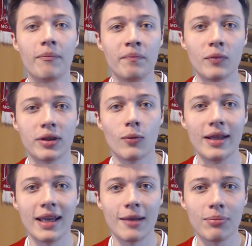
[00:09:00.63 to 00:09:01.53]
with the way
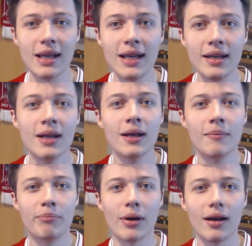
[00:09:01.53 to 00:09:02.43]
that he played,
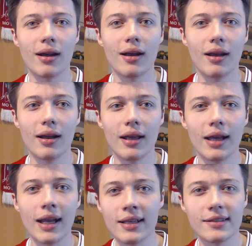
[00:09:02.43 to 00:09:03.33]
but
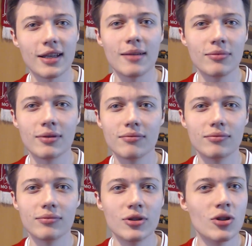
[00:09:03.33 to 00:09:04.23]
it seemed
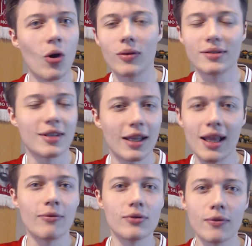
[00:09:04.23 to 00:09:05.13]
not to the
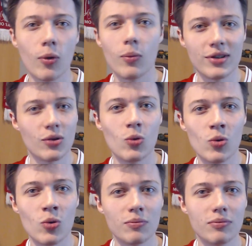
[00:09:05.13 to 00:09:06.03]
levels of what we
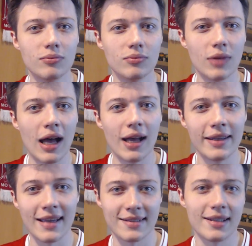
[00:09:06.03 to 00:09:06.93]
saw
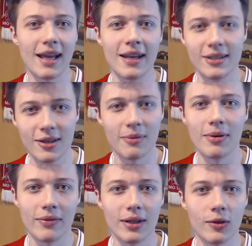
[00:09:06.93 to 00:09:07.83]
yesterday, to be
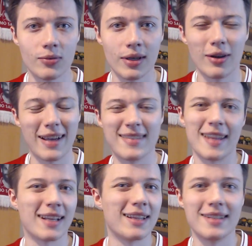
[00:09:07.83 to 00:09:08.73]
perfectly honest with you. I guess
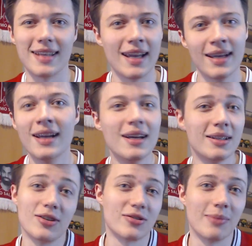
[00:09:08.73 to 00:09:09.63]
technically today,
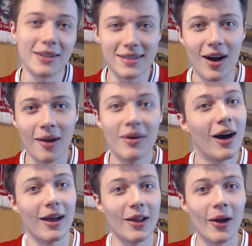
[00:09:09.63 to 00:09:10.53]
judging by the time.
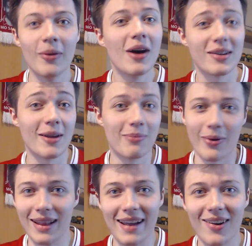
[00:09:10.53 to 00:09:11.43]
I don't know, I slept
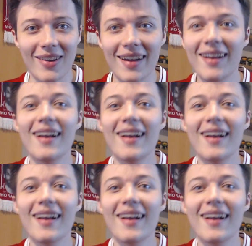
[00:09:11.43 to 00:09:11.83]
pretty late on it.